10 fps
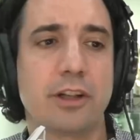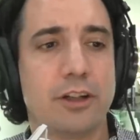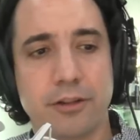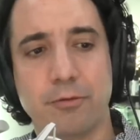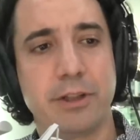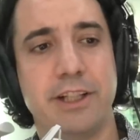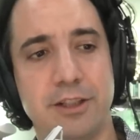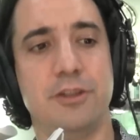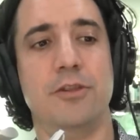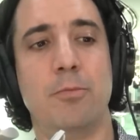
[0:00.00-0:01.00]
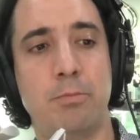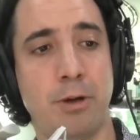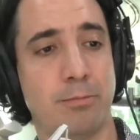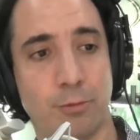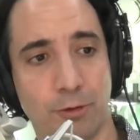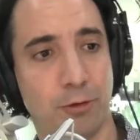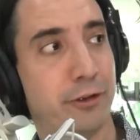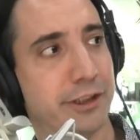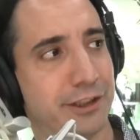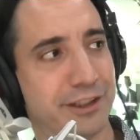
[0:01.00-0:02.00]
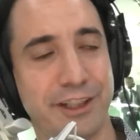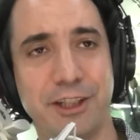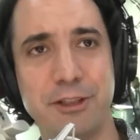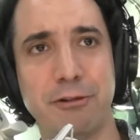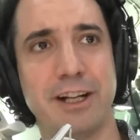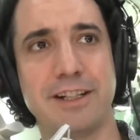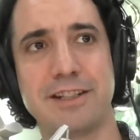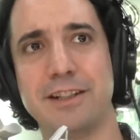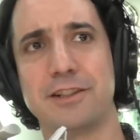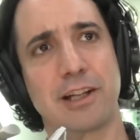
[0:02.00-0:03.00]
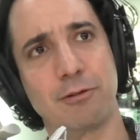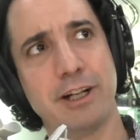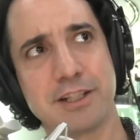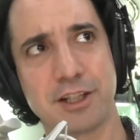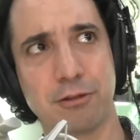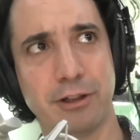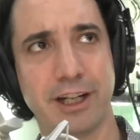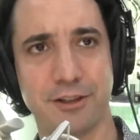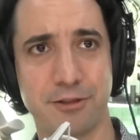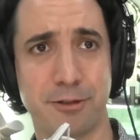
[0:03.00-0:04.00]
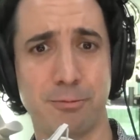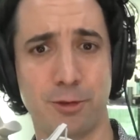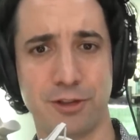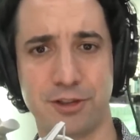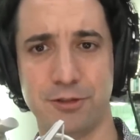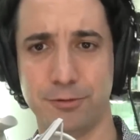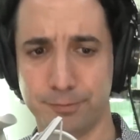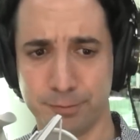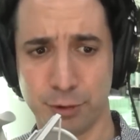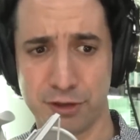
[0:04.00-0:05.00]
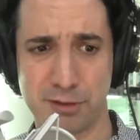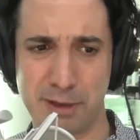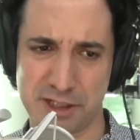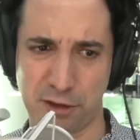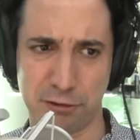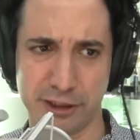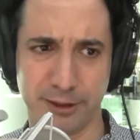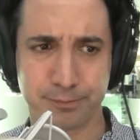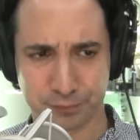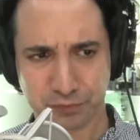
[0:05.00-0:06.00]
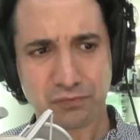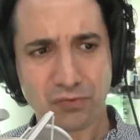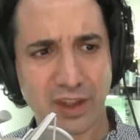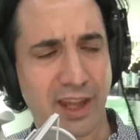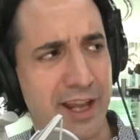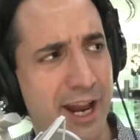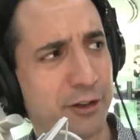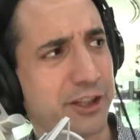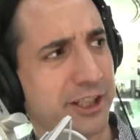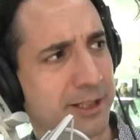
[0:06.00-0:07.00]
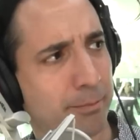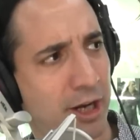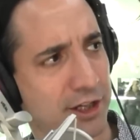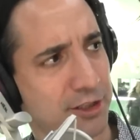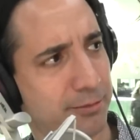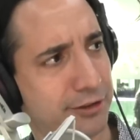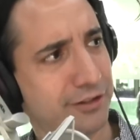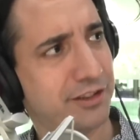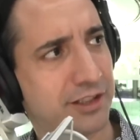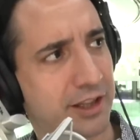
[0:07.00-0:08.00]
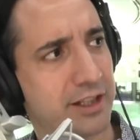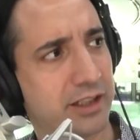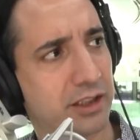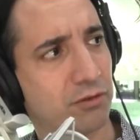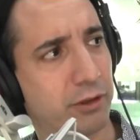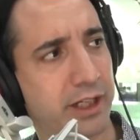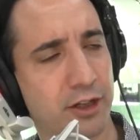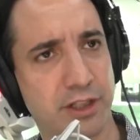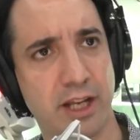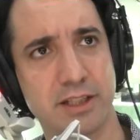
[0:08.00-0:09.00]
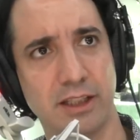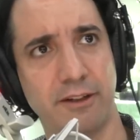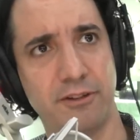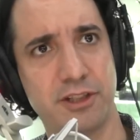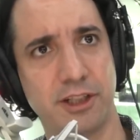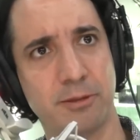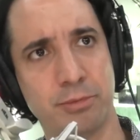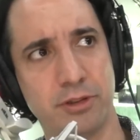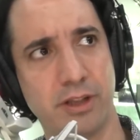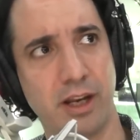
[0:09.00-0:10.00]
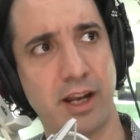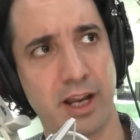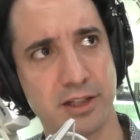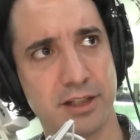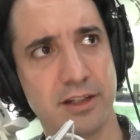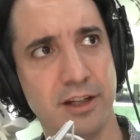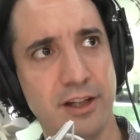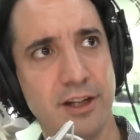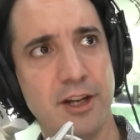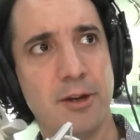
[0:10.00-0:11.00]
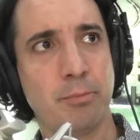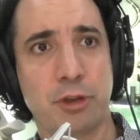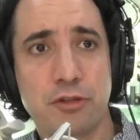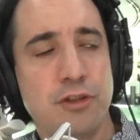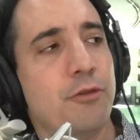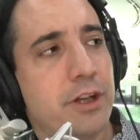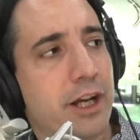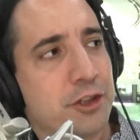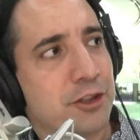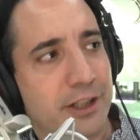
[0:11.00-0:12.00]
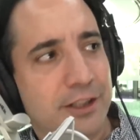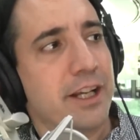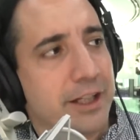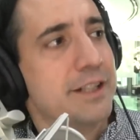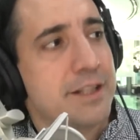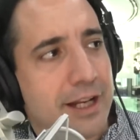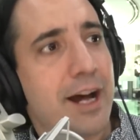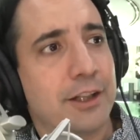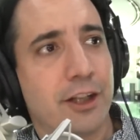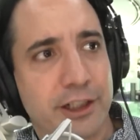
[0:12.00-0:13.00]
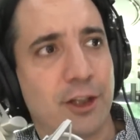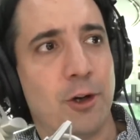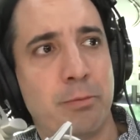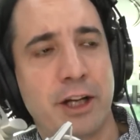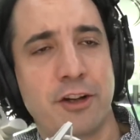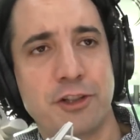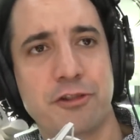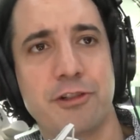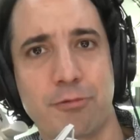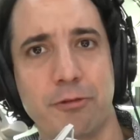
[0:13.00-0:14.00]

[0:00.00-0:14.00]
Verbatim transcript: like, oh, we need to d- pump more oil in the US. And it's like, why isn't the White House doing more to boost domestic oil? And I don't think it's impossible to think that the White House has levers it can pull that it hasn't. But there's no national. it, it is not right. like They're the OPEC countries